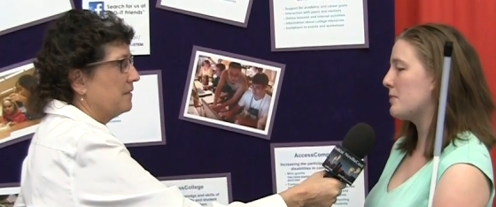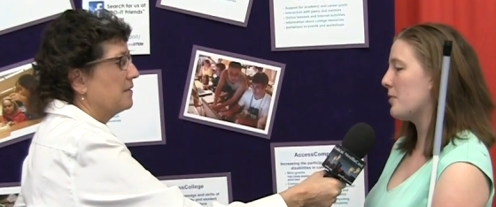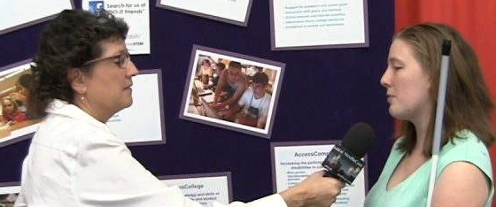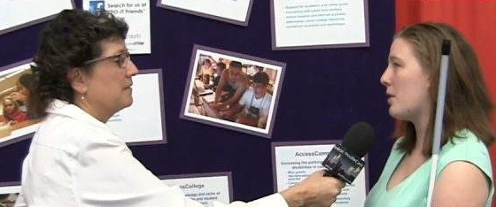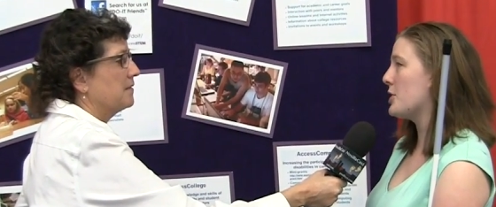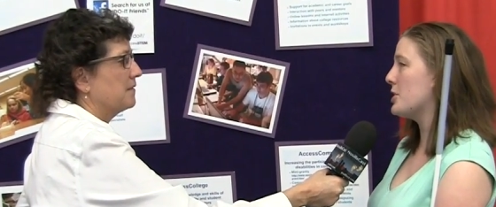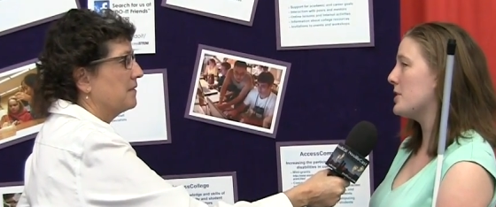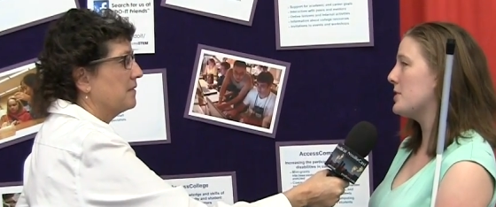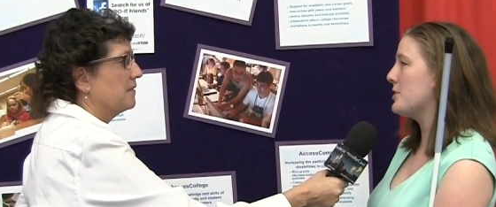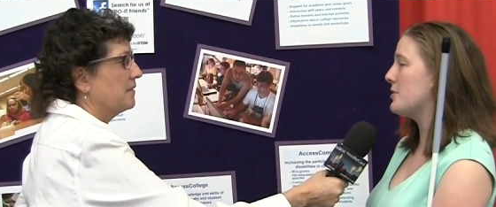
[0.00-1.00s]
Speaker 1: For
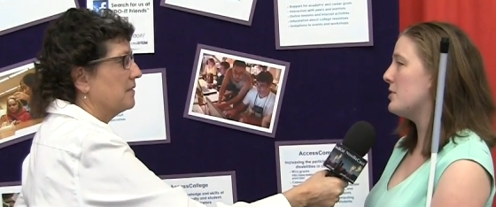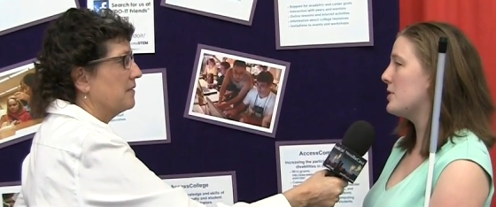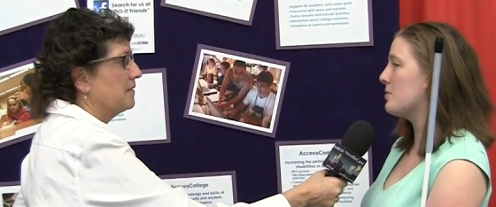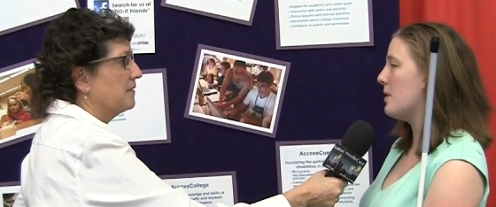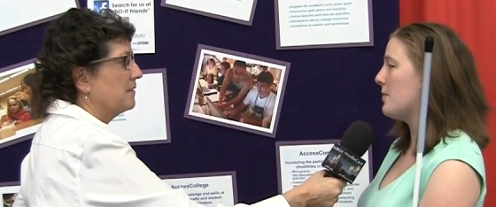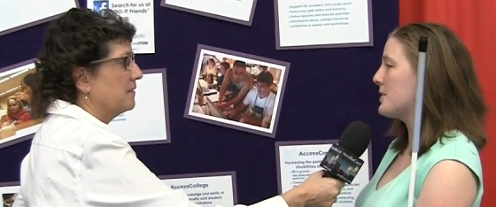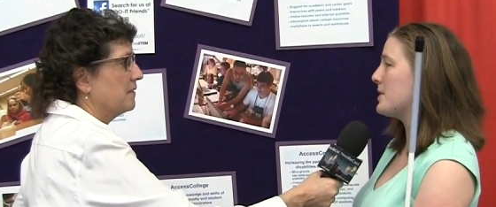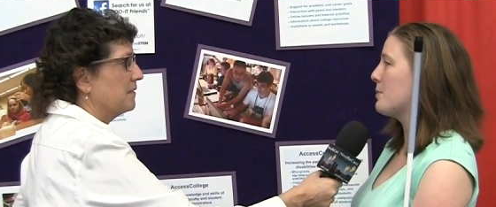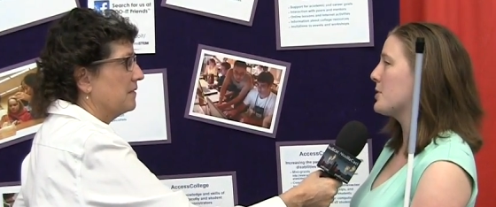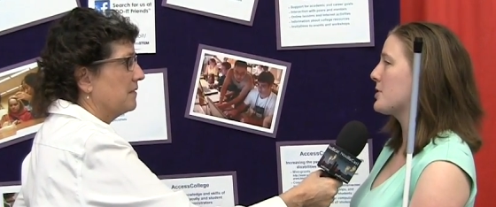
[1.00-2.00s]
Washington students, we have a
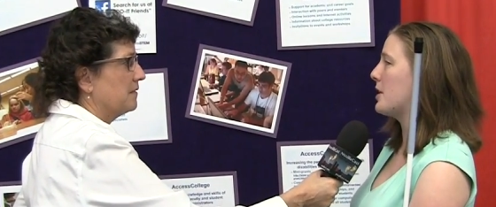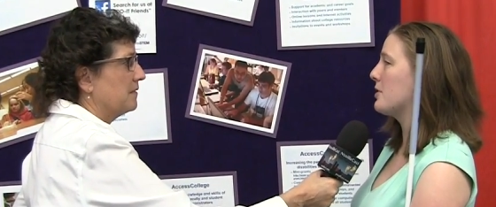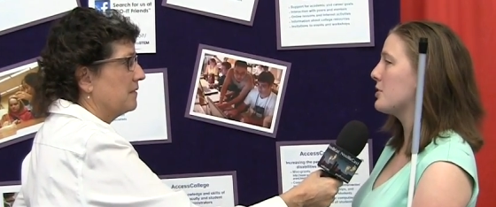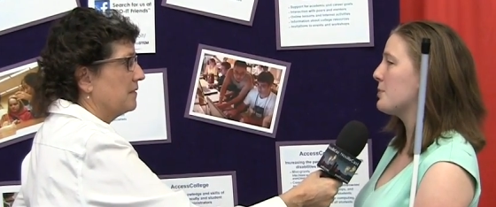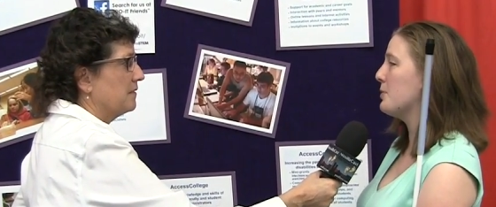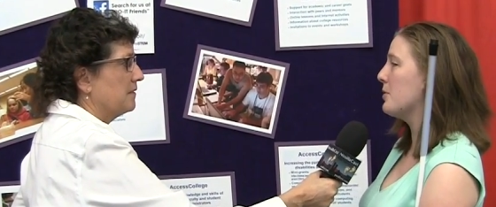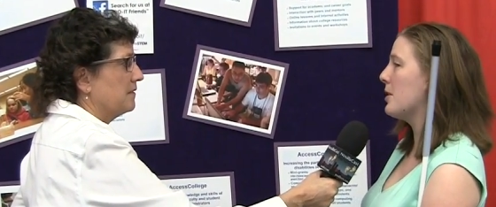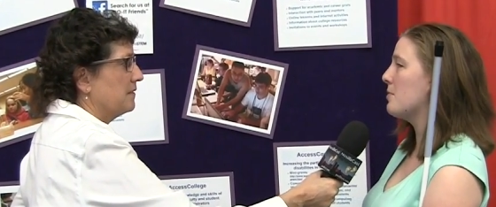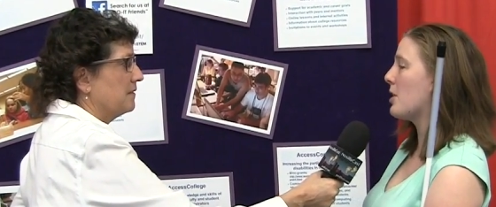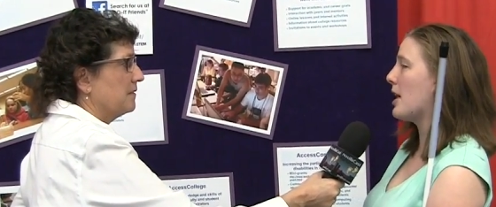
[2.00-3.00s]
summer scholars
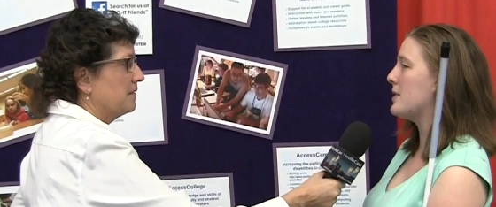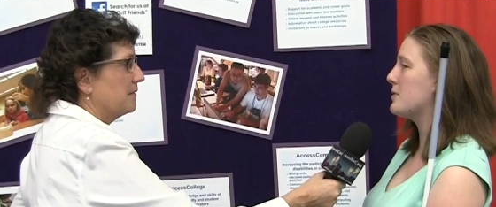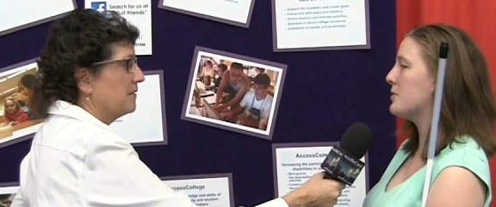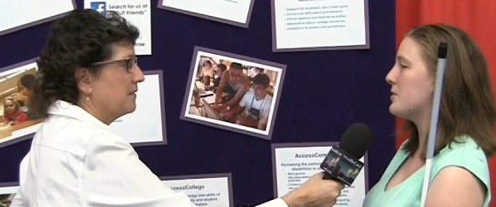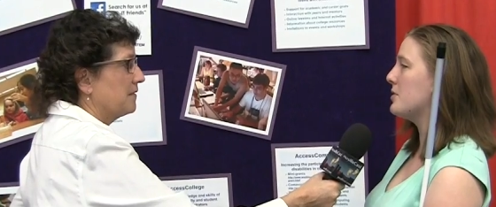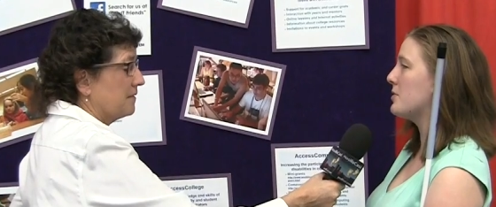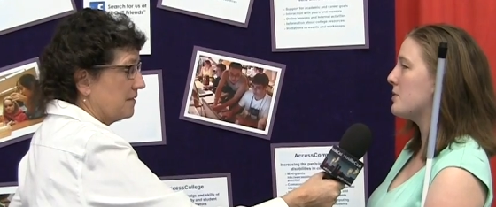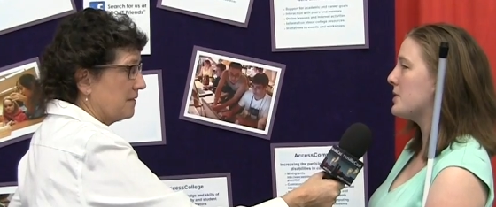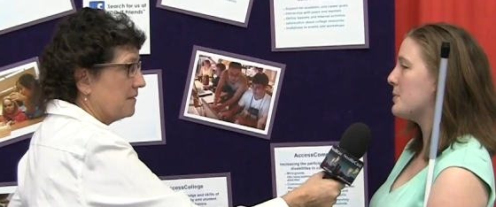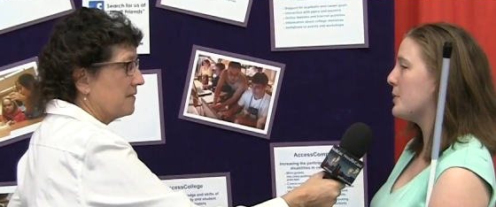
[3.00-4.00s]
program where high school students
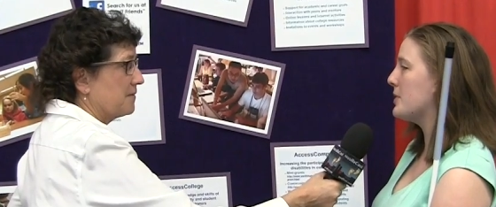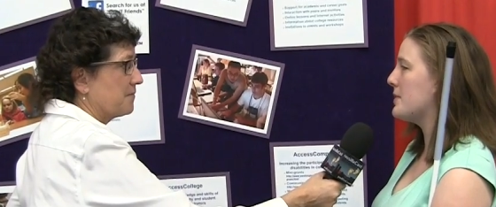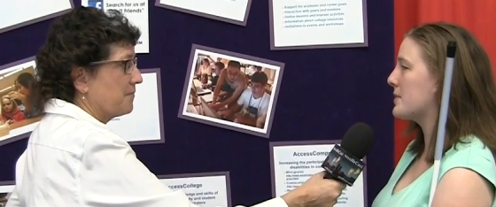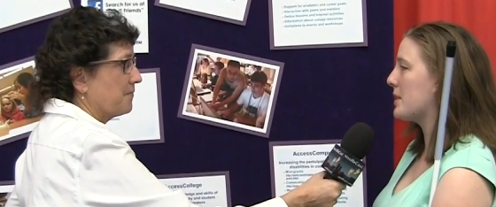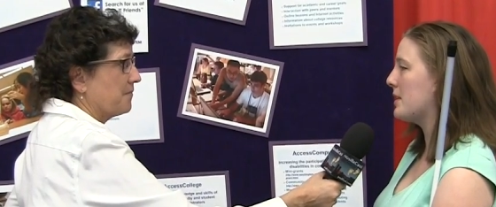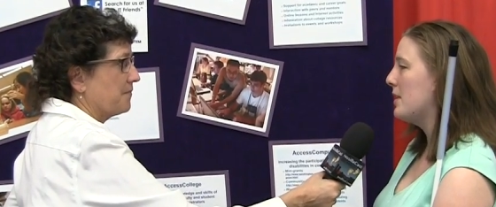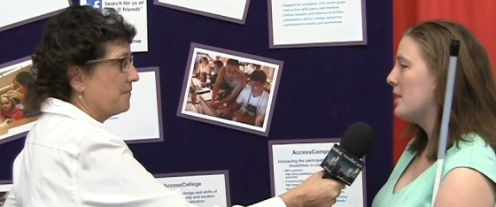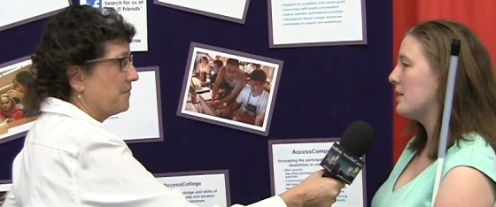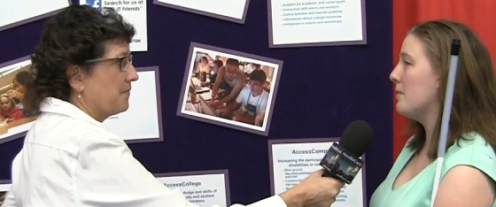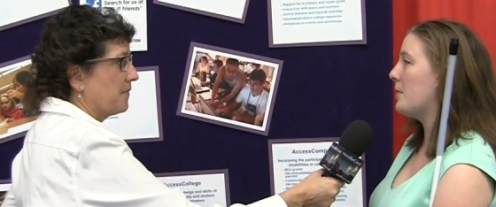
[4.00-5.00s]
with disabilities can
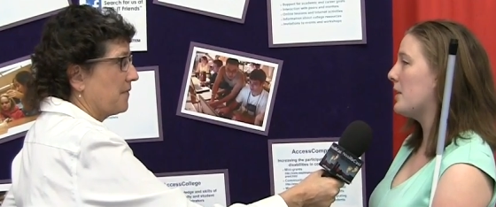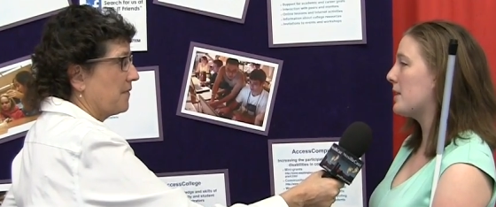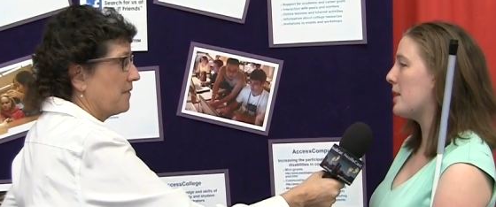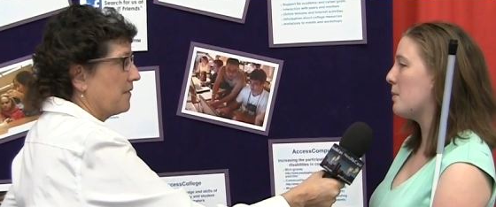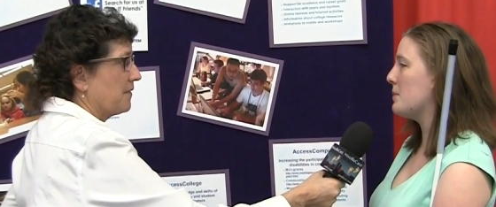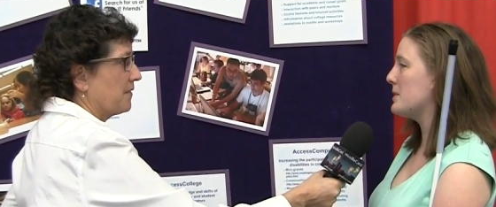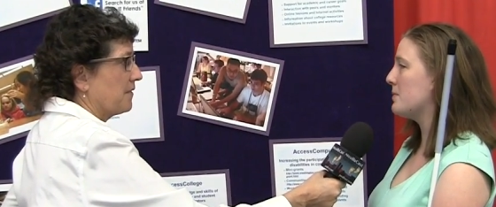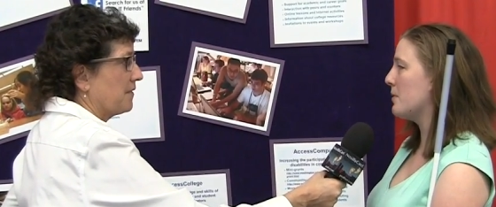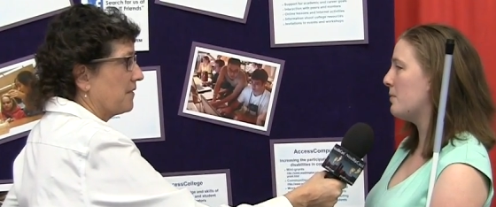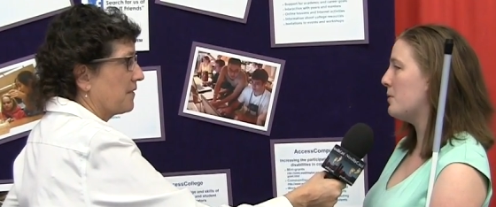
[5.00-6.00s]
live on campus
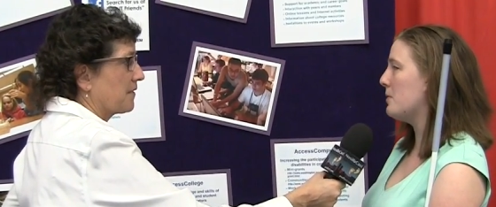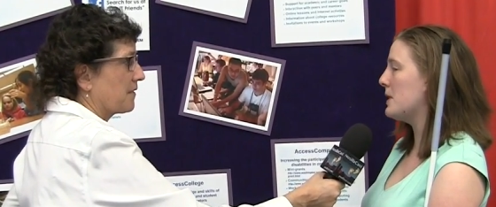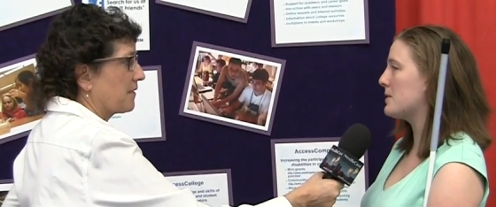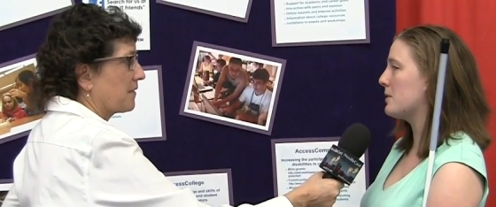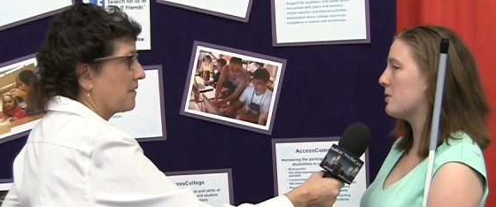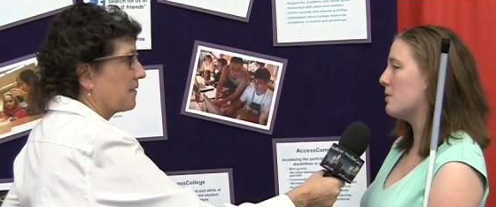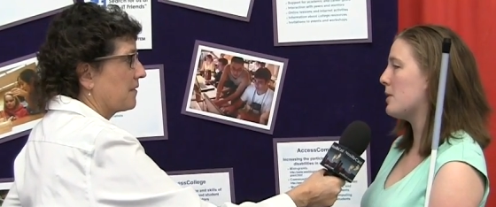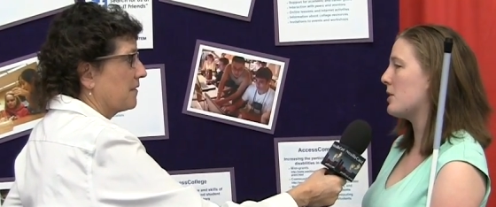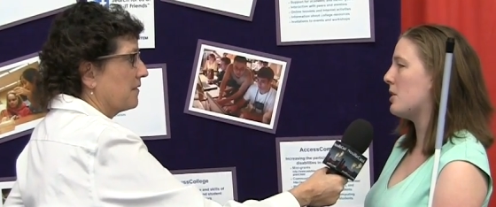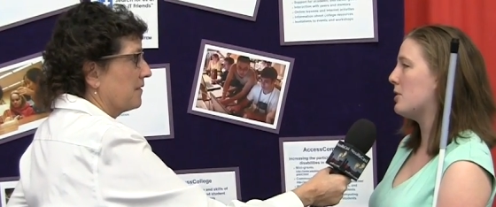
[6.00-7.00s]
for a few weeks and learn
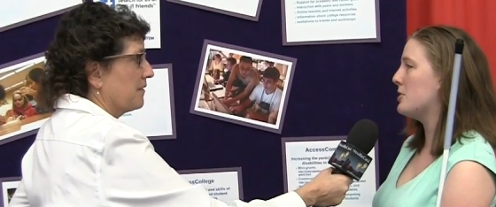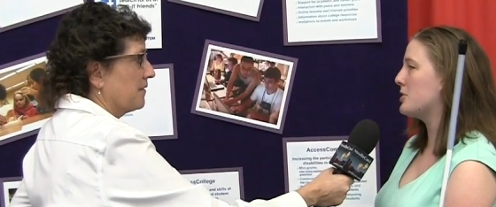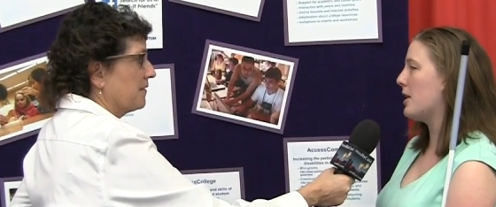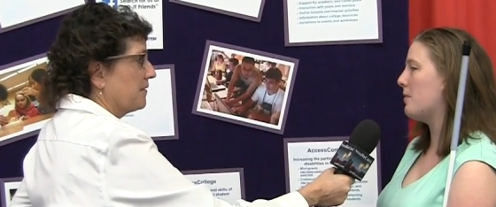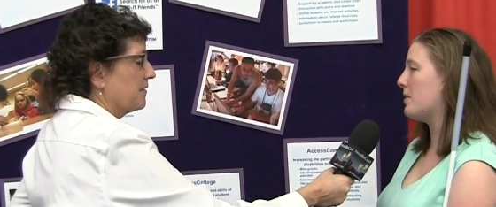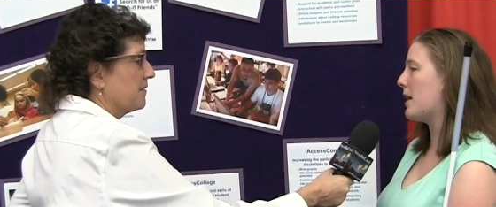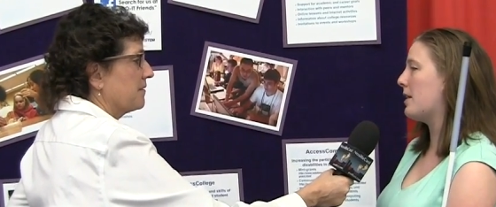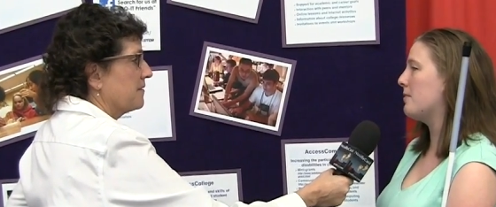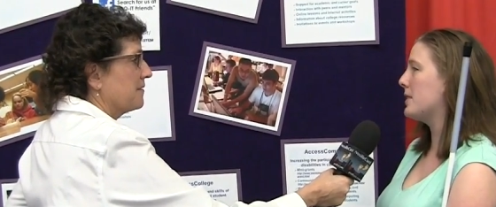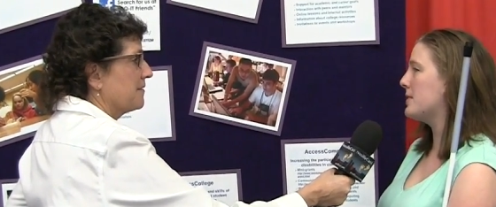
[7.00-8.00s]
about college life and
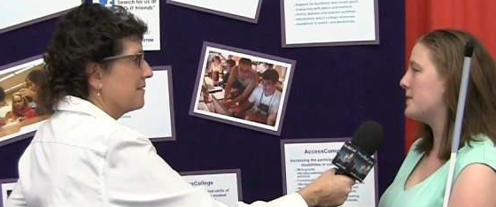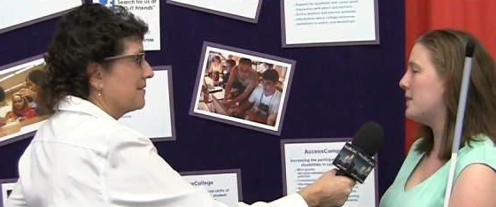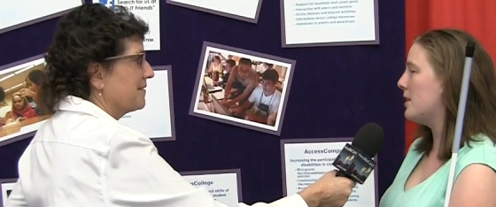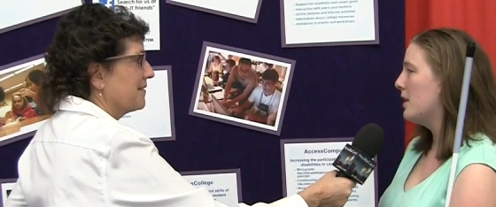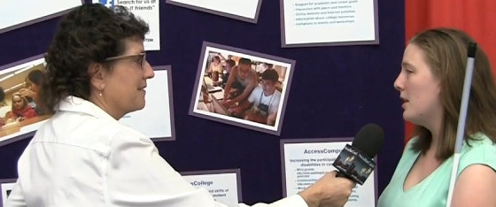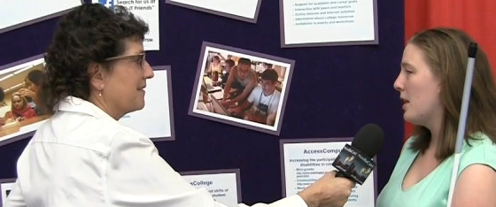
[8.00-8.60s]
advocacy.